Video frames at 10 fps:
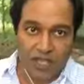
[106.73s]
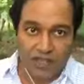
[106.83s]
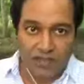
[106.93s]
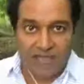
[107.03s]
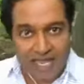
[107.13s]

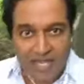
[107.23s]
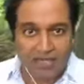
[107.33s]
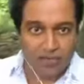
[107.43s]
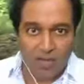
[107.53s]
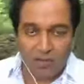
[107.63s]
they get in
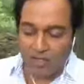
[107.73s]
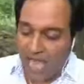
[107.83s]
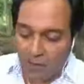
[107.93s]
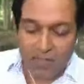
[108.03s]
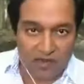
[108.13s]
trouble
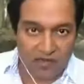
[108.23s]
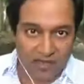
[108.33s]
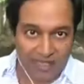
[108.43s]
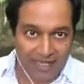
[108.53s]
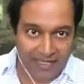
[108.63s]
not when they're
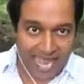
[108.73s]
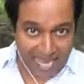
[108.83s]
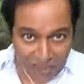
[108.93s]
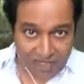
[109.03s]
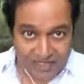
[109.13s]
feeling
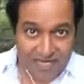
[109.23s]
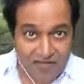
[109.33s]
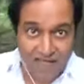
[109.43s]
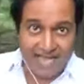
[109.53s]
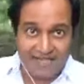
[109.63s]
anxious. In
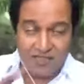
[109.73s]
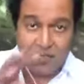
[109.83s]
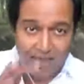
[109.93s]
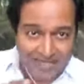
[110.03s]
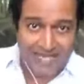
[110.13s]
fact, the
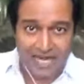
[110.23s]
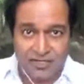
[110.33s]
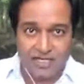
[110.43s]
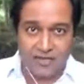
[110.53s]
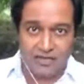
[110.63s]
best
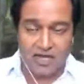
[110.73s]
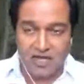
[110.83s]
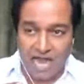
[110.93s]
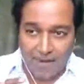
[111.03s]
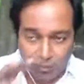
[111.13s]
actors out there,
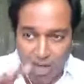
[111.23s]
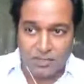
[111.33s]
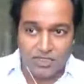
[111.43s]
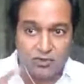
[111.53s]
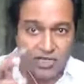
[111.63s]
I
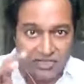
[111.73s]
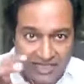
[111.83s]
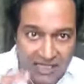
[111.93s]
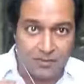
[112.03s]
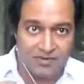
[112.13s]
promise you, they're
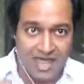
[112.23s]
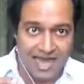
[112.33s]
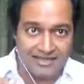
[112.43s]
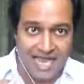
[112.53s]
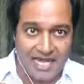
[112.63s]
dealing with that
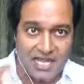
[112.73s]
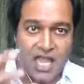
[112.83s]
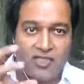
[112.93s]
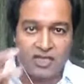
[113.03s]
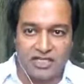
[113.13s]
anxiety,
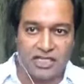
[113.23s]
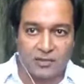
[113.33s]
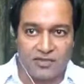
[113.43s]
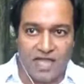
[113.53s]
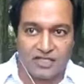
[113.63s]
they're dealing
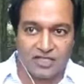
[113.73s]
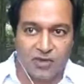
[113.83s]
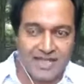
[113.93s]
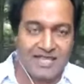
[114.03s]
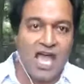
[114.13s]
with that
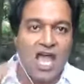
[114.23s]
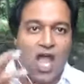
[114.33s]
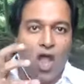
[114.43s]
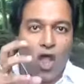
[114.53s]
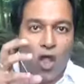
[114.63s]
stress.
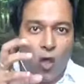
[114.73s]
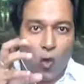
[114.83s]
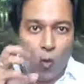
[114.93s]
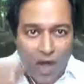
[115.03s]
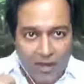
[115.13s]

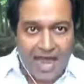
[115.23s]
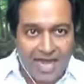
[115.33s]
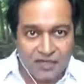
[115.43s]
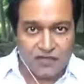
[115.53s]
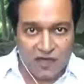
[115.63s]
Where
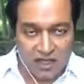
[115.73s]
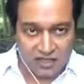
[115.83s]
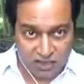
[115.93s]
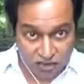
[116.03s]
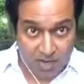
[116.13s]
actors fall
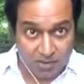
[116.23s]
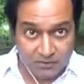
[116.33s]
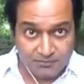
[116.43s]
into trouble